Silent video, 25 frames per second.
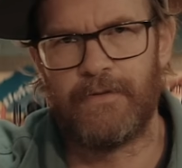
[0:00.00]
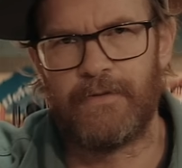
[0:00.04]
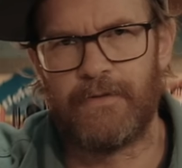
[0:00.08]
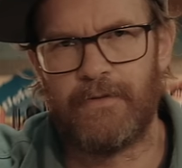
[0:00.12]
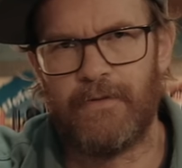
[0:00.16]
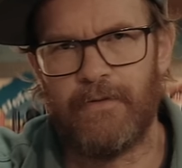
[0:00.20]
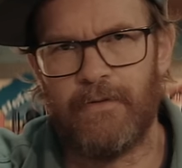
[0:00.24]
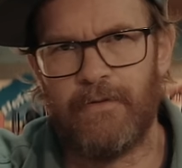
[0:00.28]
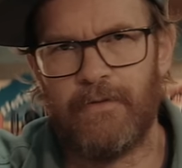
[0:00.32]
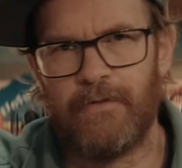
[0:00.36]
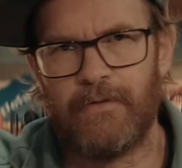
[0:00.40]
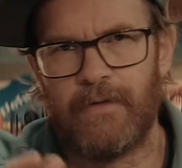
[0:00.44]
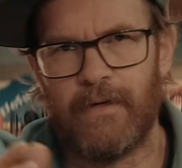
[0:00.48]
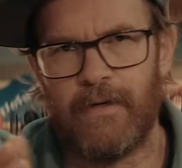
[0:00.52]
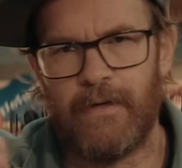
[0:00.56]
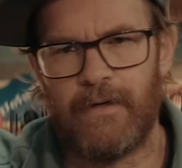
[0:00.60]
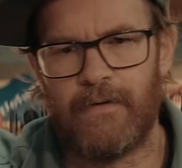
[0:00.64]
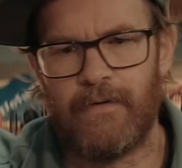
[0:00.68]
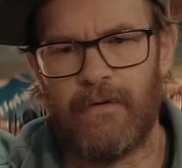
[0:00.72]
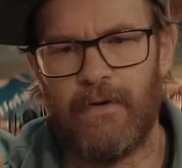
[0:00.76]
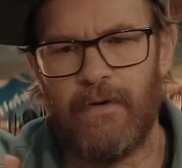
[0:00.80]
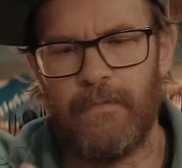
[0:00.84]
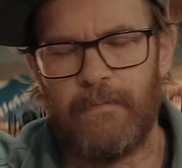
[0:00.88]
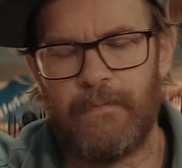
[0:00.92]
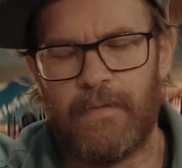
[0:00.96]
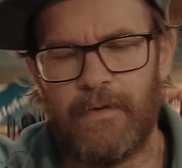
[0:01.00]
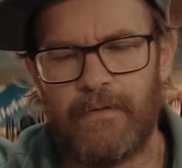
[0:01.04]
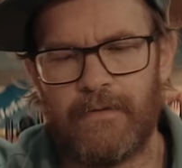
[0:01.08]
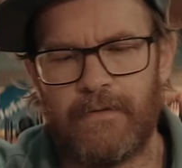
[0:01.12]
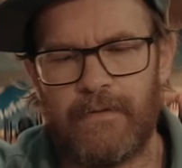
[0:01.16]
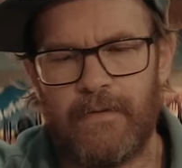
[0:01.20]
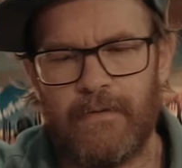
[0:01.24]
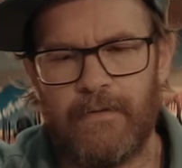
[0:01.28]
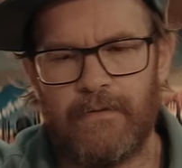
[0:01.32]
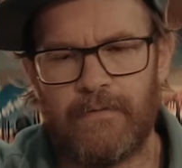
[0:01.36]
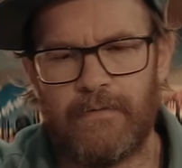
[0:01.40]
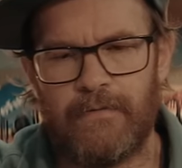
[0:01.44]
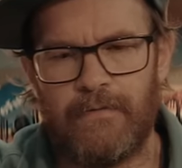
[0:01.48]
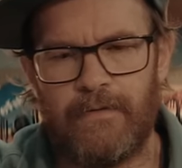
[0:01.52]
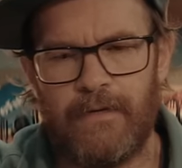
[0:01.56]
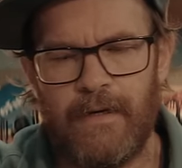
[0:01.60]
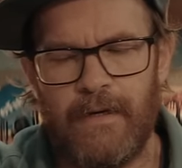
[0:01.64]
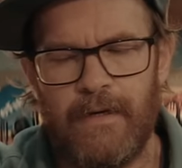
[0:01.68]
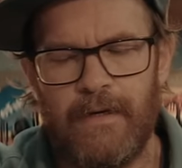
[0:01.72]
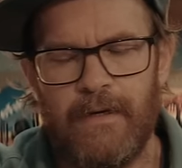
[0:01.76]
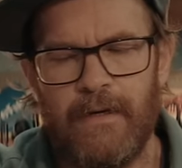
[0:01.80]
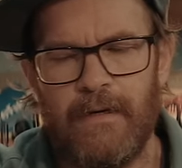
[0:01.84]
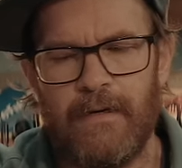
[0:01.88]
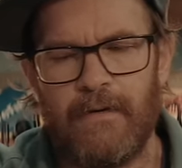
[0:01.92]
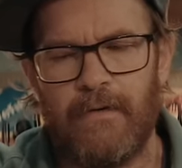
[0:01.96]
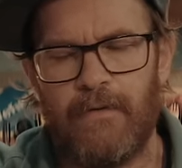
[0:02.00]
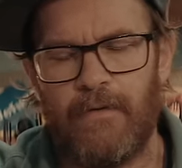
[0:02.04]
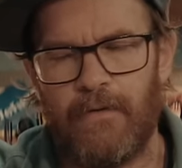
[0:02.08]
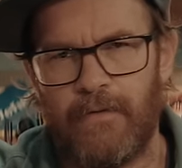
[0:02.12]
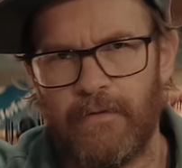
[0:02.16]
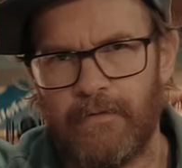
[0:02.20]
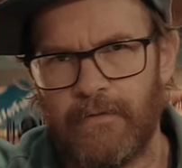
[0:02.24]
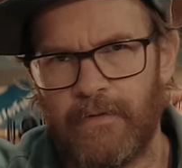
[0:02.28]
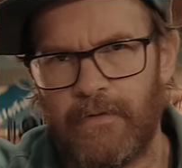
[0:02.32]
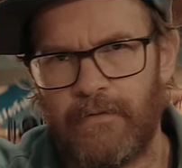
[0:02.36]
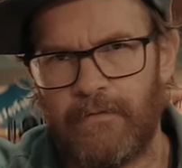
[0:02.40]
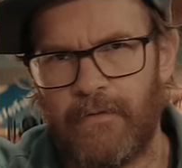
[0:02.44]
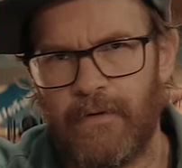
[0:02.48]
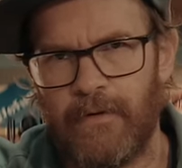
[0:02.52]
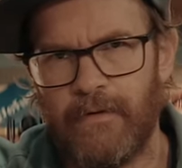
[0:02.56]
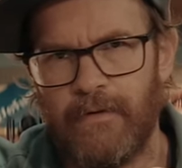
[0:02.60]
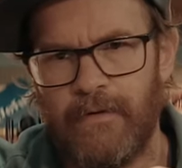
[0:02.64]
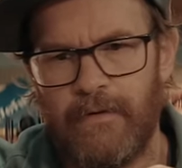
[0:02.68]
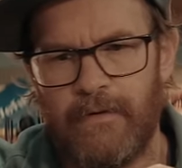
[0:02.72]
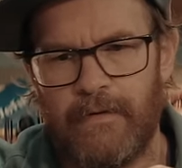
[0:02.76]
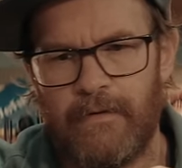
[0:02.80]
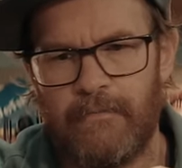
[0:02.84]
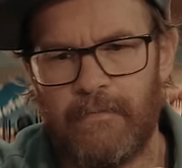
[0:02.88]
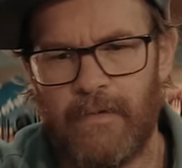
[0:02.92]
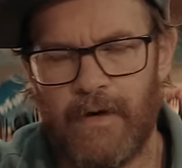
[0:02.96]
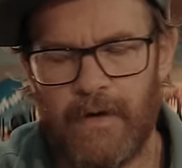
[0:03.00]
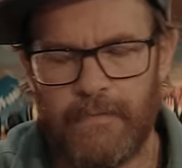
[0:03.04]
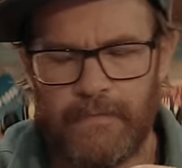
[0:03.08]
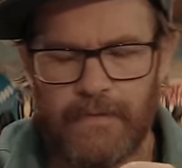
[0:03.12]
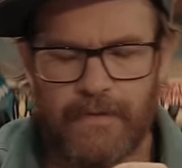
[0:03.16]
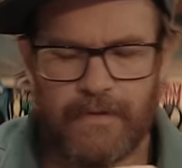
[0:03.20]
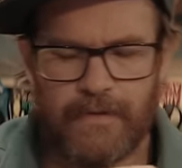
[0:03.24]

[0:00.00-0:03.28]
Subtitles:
Here's the old and up until today only rod in my